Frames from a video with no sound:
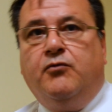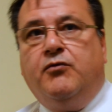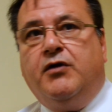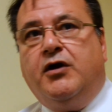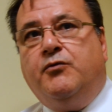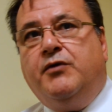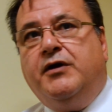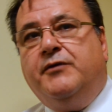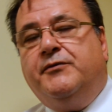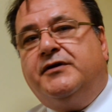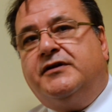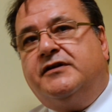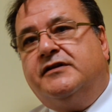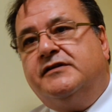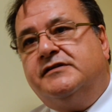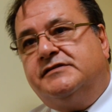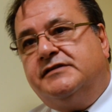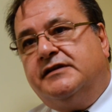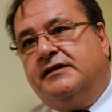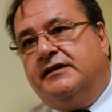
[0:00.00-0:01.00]
Well, we would
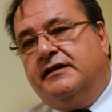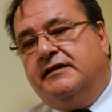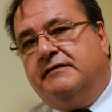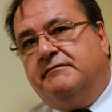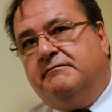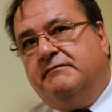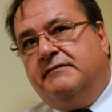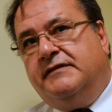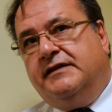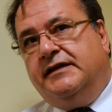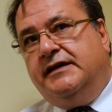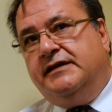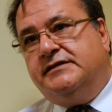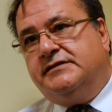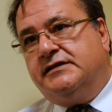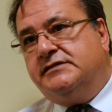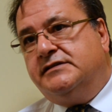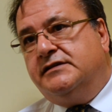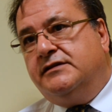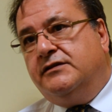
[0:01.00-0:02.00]
consider
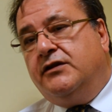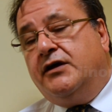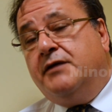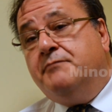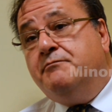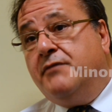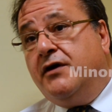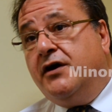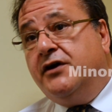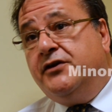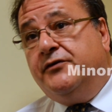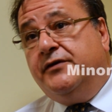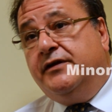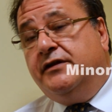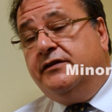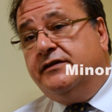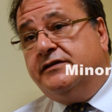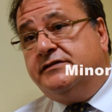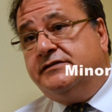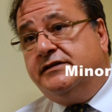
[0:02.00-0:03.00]
these as like minor
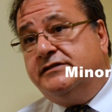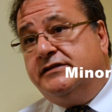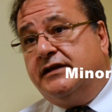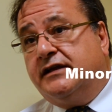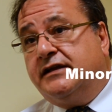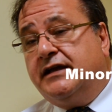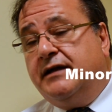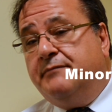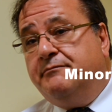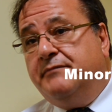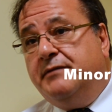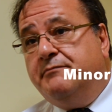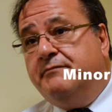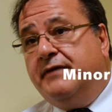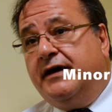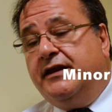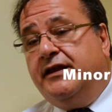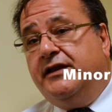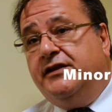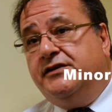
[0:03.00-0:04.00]
illnesses that can be
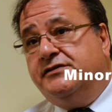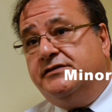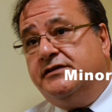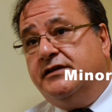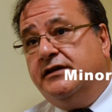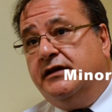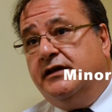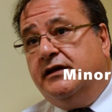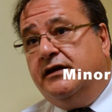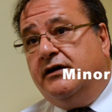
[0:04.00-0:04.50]
managed